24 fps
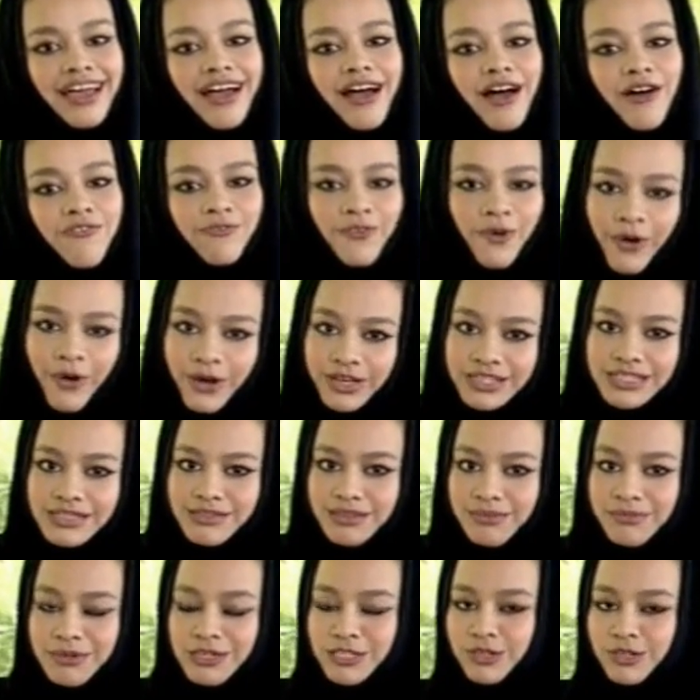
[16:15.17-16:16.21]
Of course, the
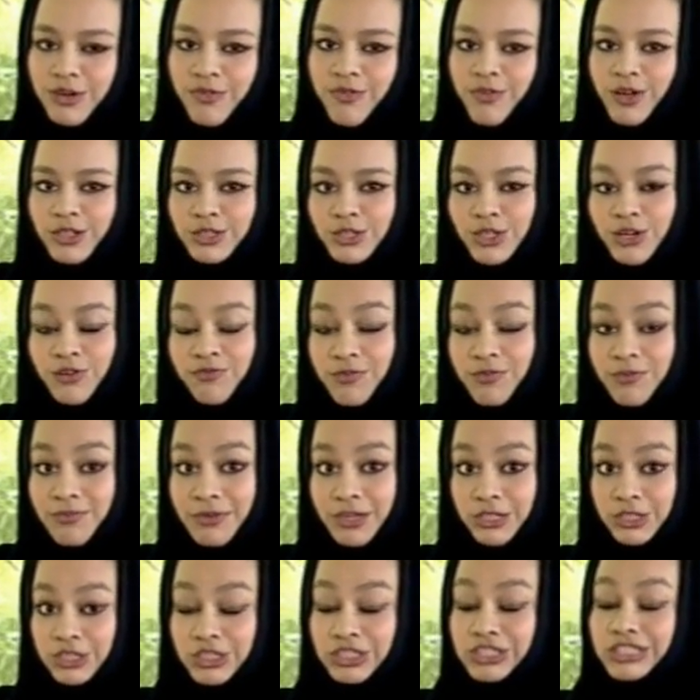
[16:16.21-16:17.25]
Minister of Culture and
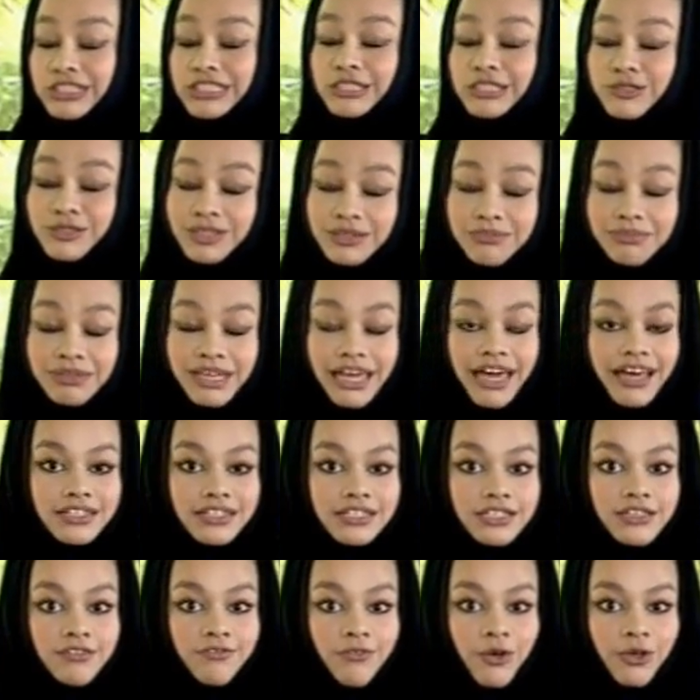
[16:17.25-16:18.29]
Information is extremely
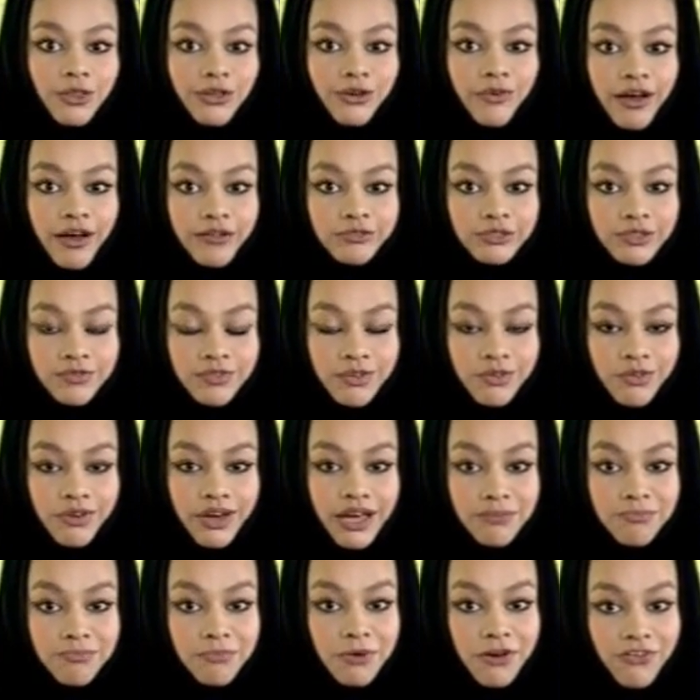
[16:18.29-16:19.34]
active on the grounds of the
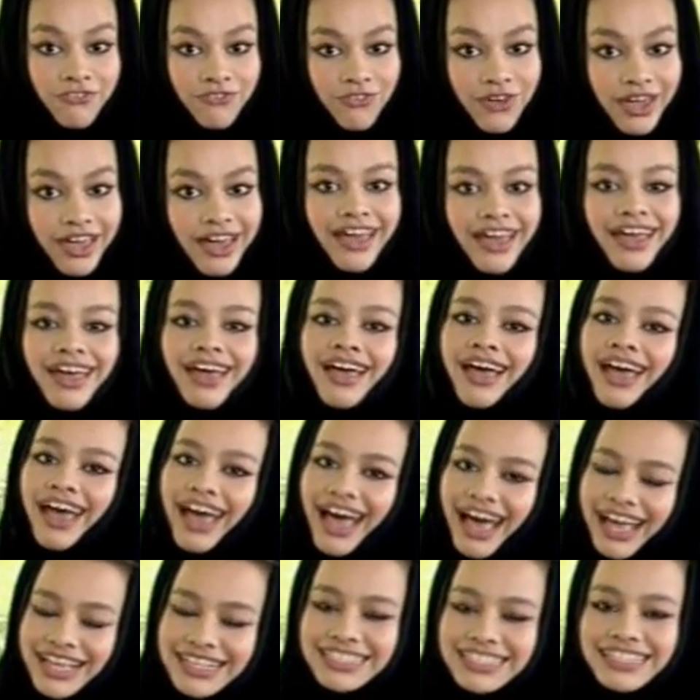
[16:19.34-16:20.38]
Riyadh Book Fair,
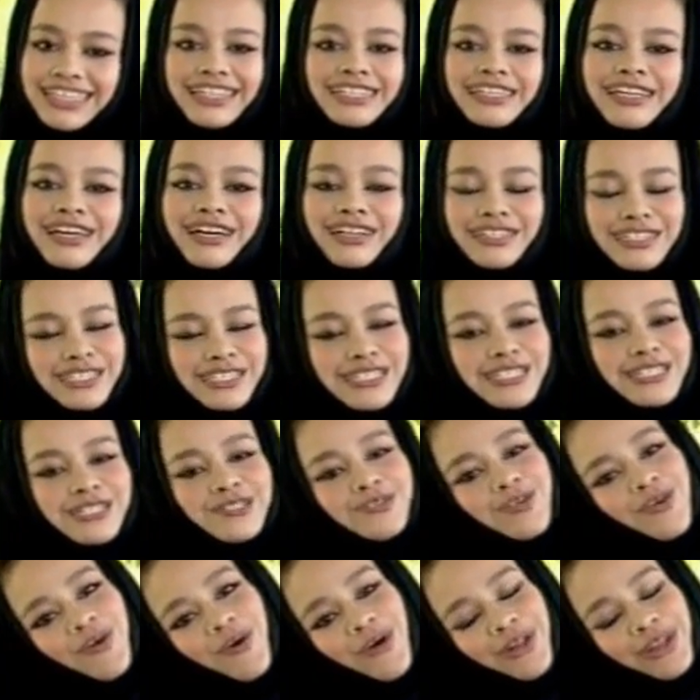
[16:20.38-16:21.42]
and in courtesy to
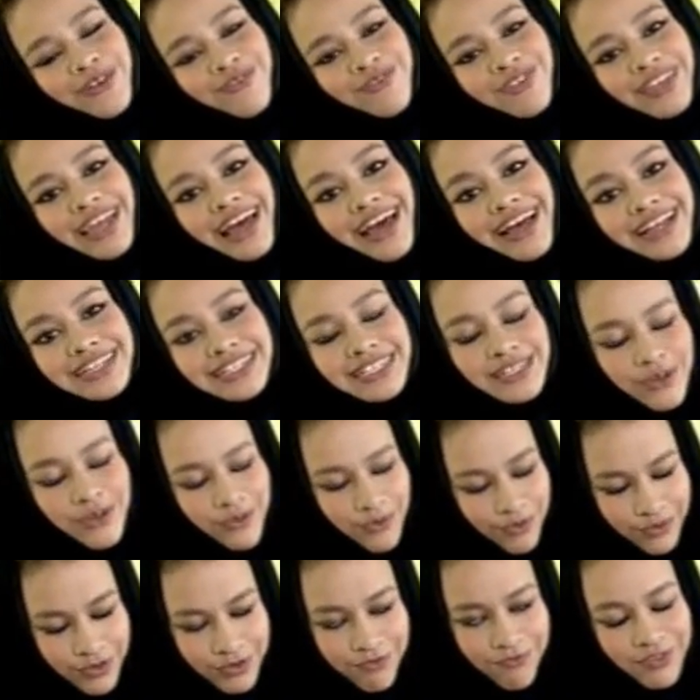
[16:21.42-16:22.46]
all of that,
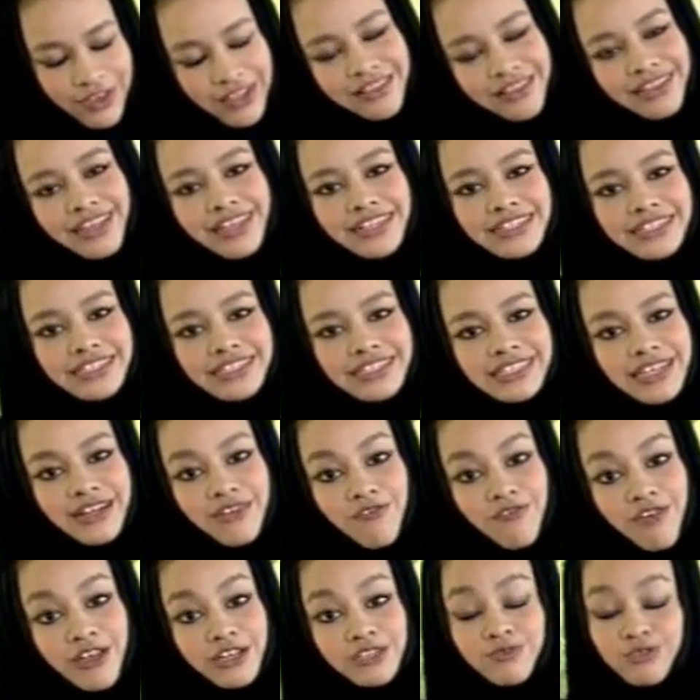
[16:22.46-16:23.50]
we feel that it is an
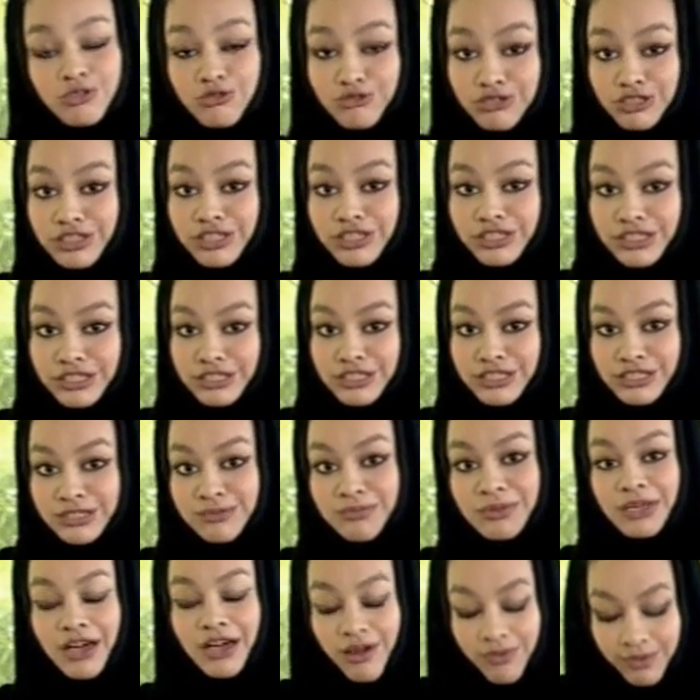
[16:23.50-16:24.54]
event which really needs to
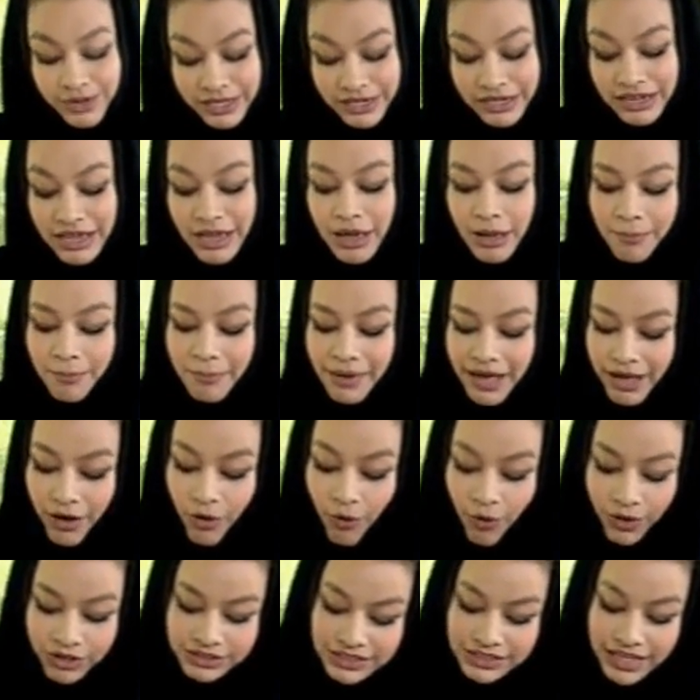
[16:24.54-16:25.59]
be covered by
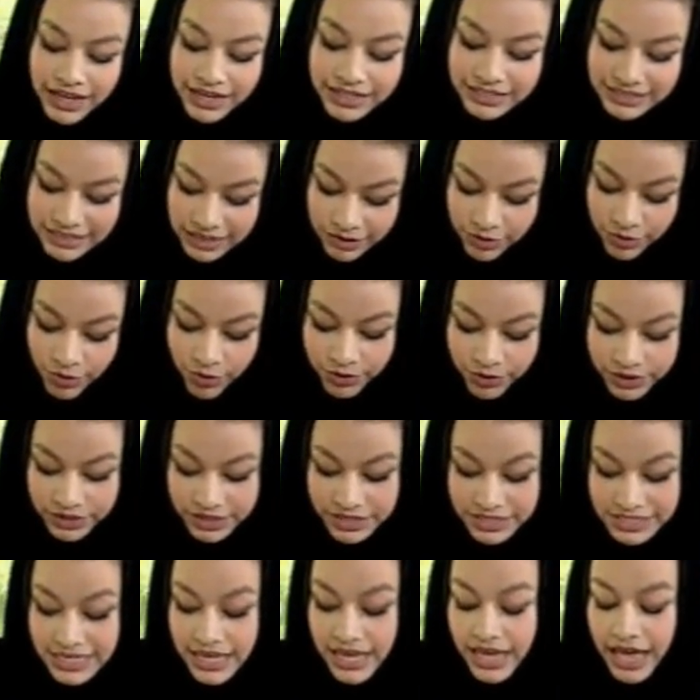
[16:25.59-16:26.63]
all sides and
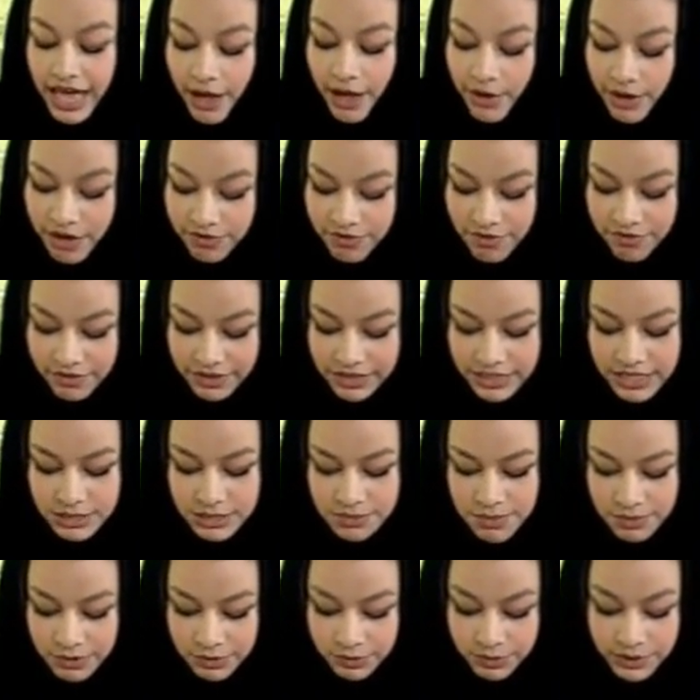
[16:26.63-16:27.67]
corners. However, with this,
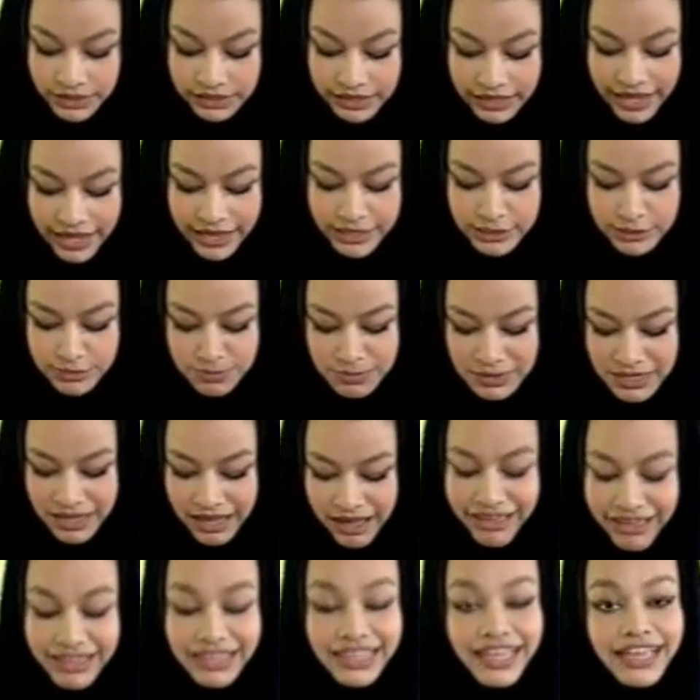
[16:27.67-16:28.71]
we would really like to be
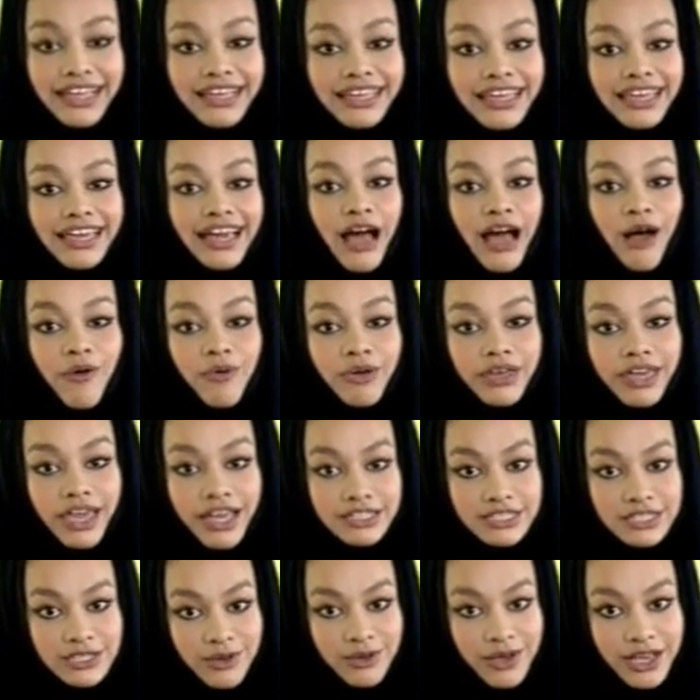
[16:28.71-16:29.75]
thanking our
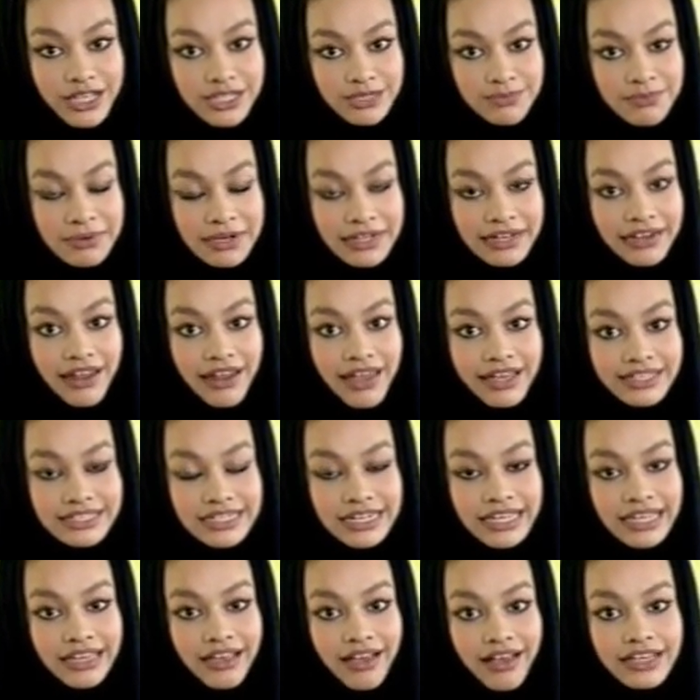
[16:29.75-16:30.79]
guest who has been
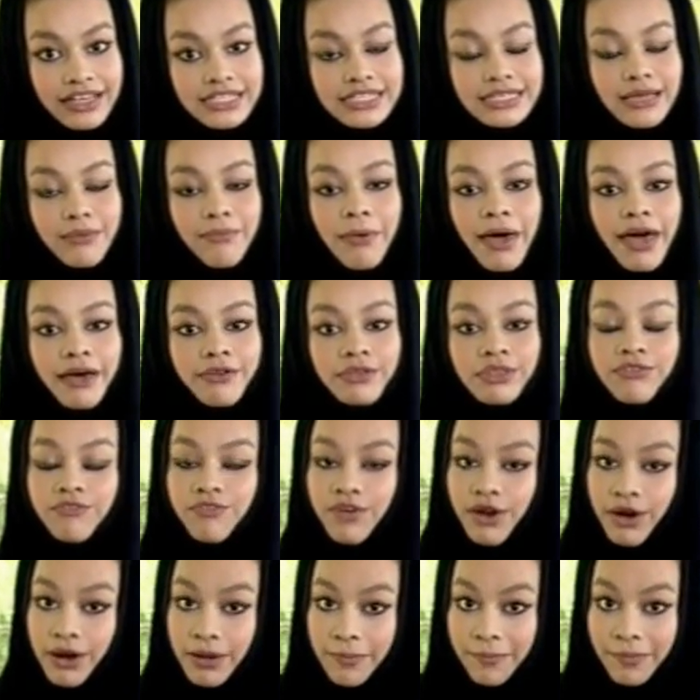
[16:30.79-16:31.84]
enlightening us about the
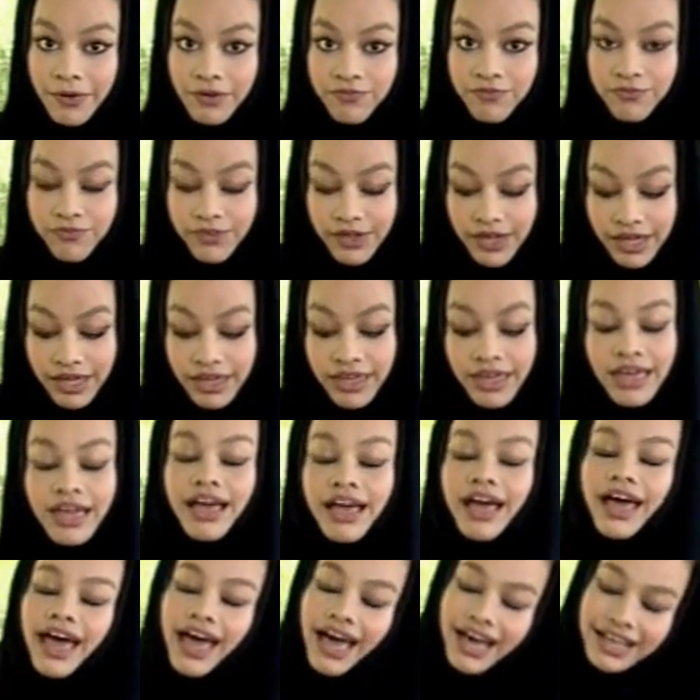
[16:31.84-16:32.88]
very book fair
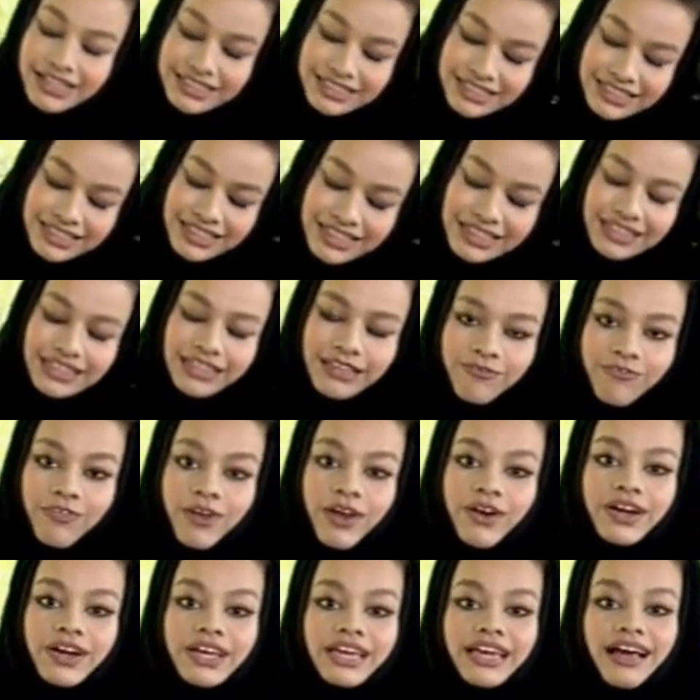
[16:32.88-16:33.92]
and the
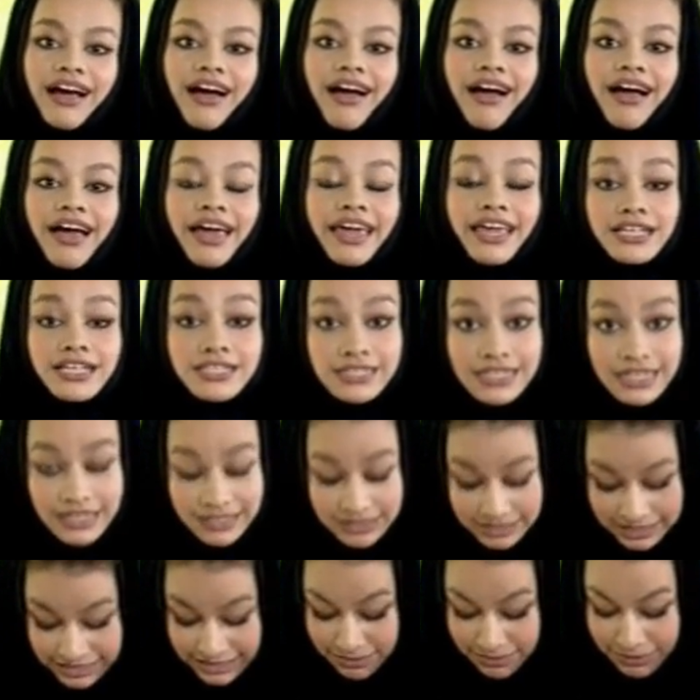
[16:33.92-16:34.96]
very
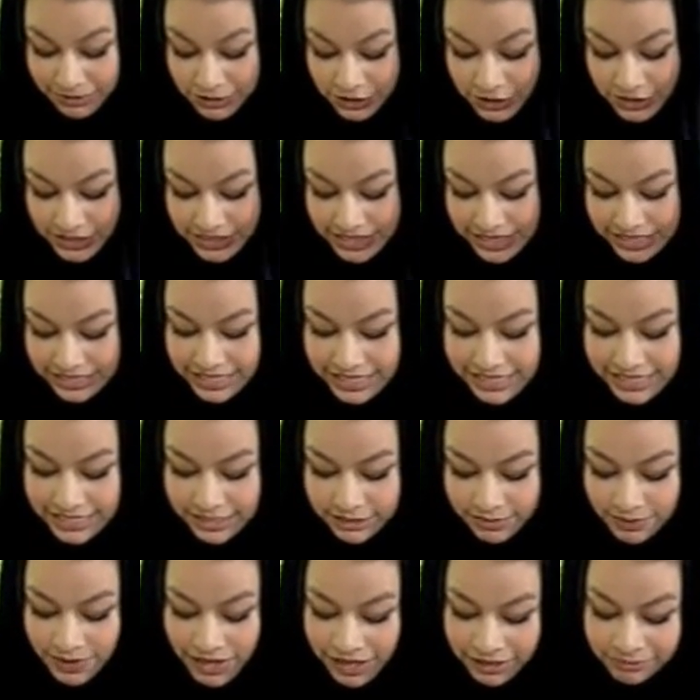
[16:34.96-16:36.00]
exhibition center
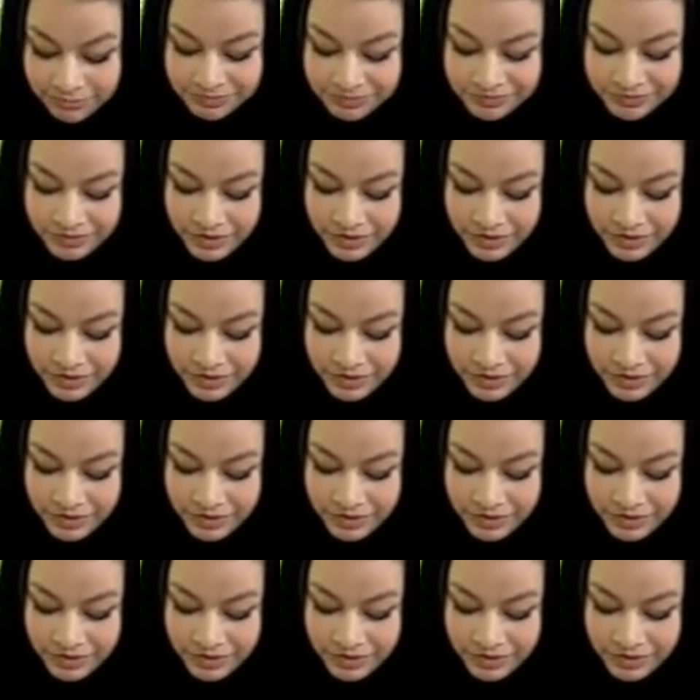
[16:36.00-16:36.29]
as well.